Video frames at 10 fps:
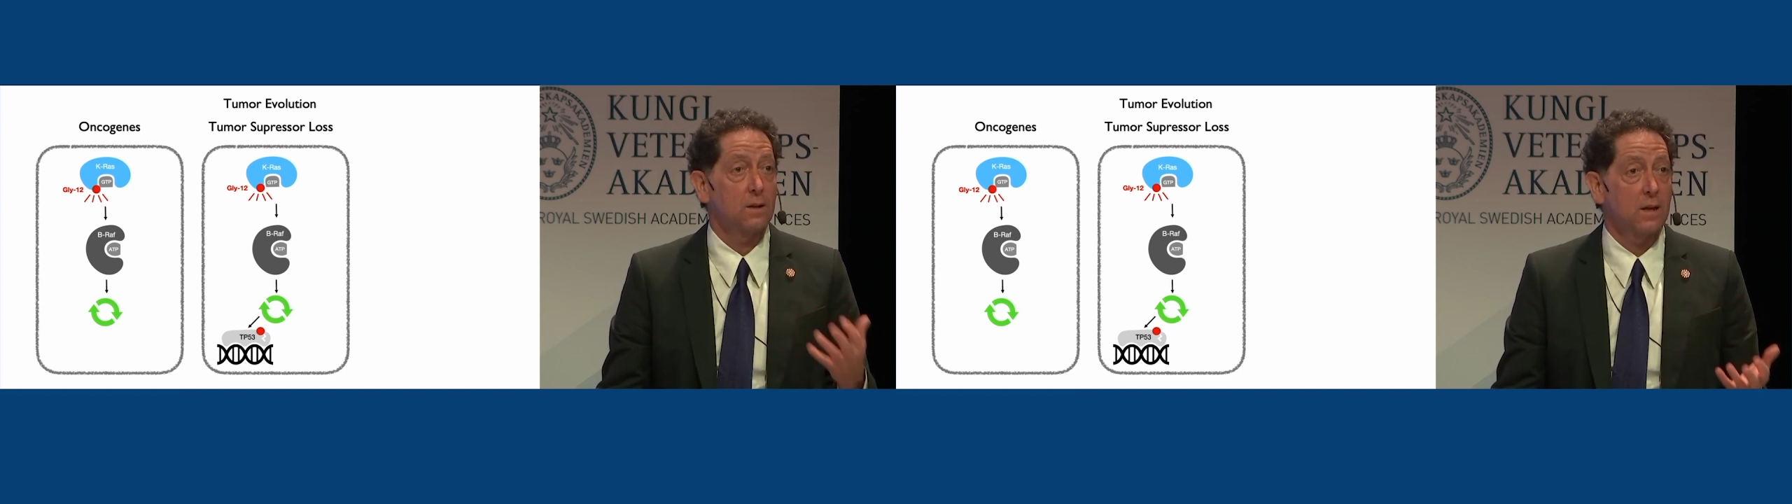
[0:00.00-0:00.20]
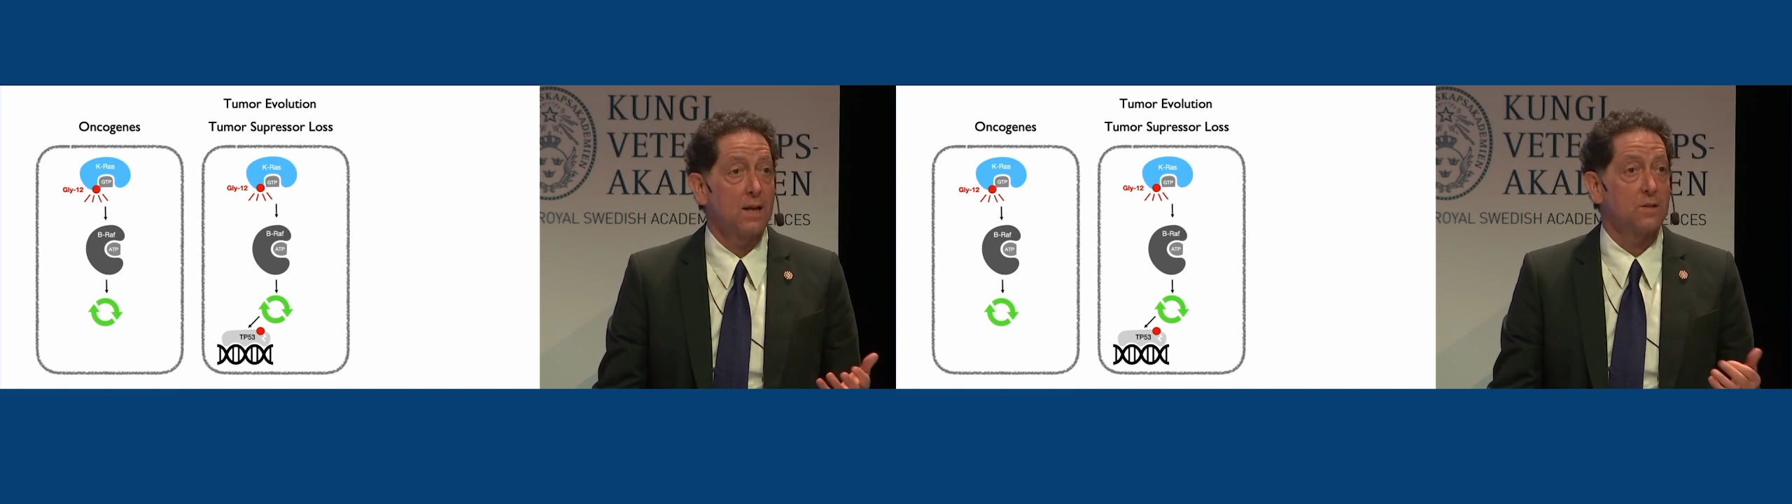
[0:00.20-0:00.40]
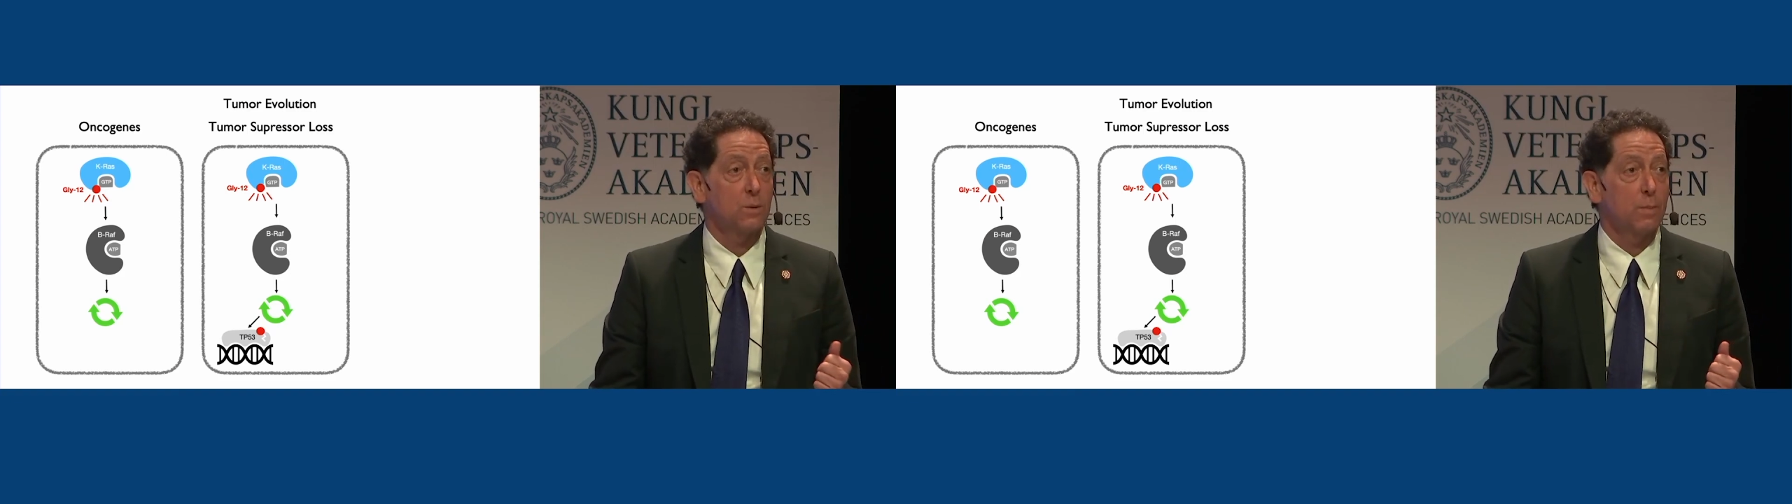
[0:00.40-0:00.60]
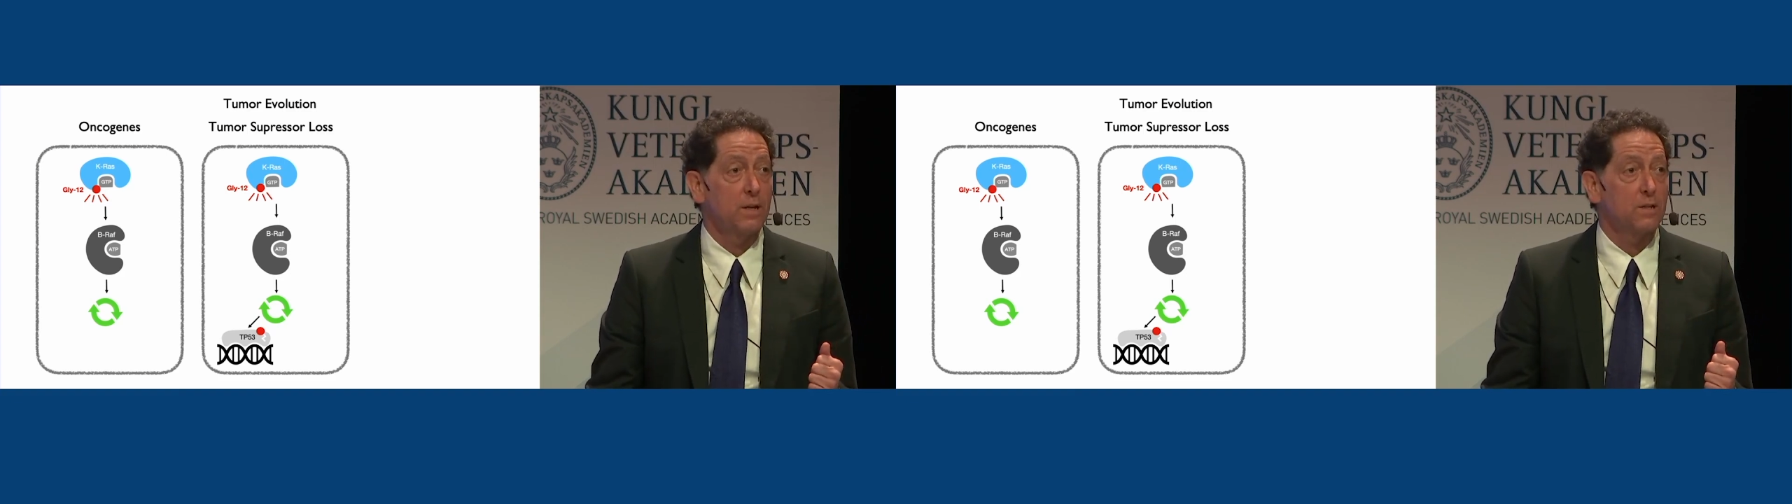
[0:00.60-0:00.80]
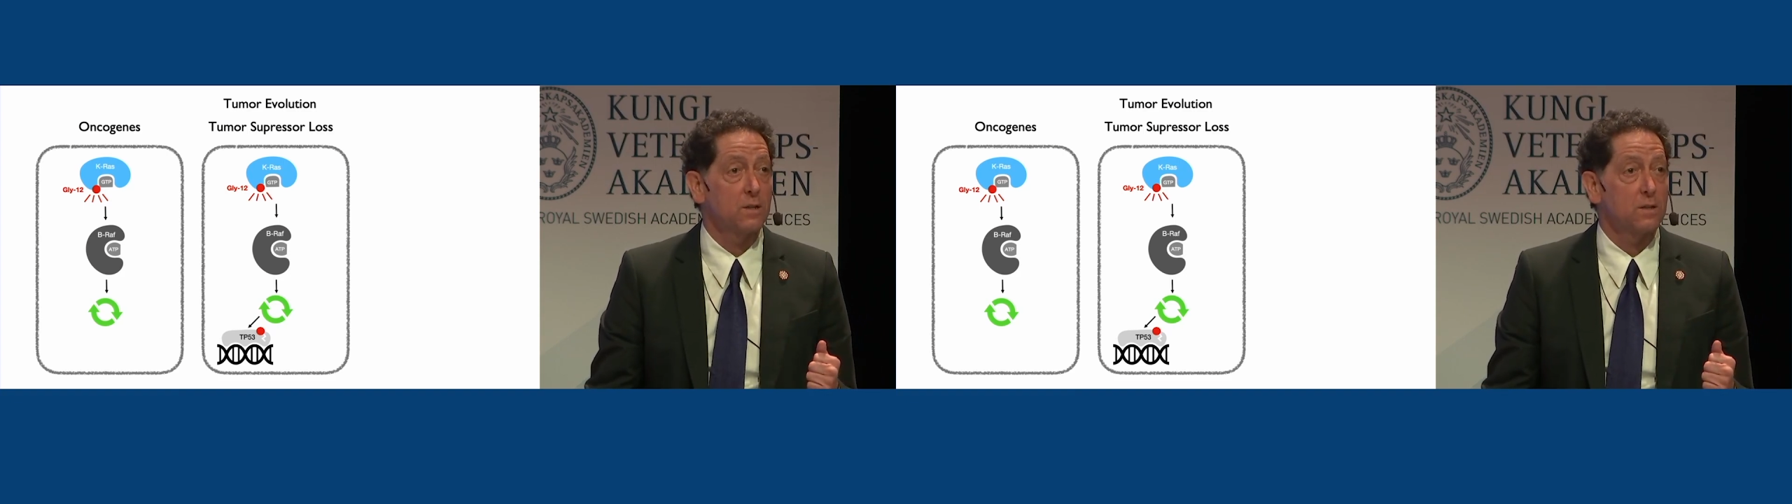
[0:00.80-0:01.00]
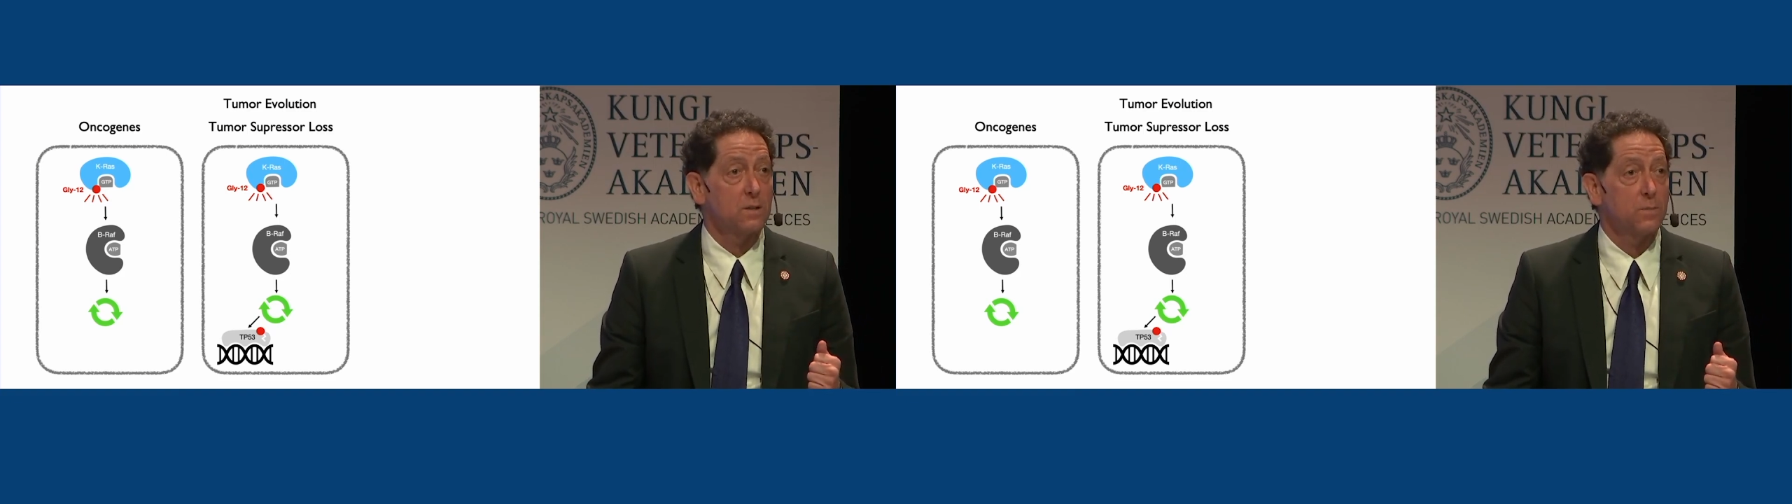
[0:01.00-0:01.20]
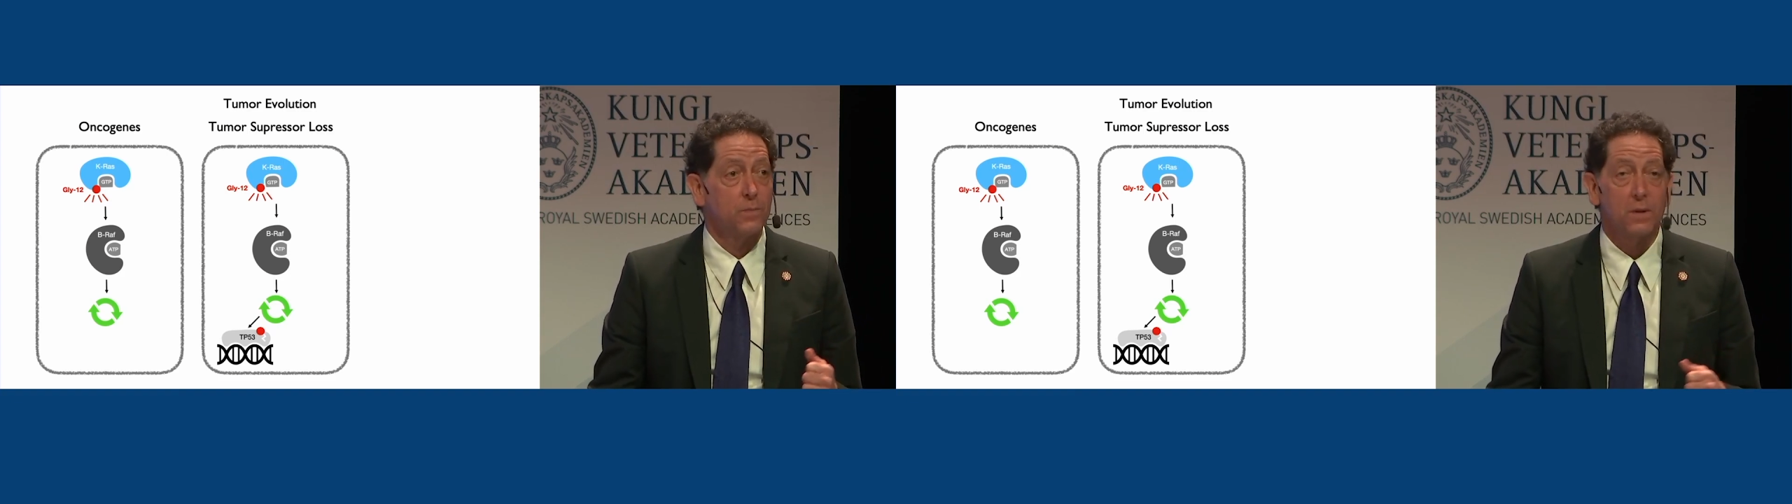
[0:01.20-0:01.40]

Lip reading: cancer patients.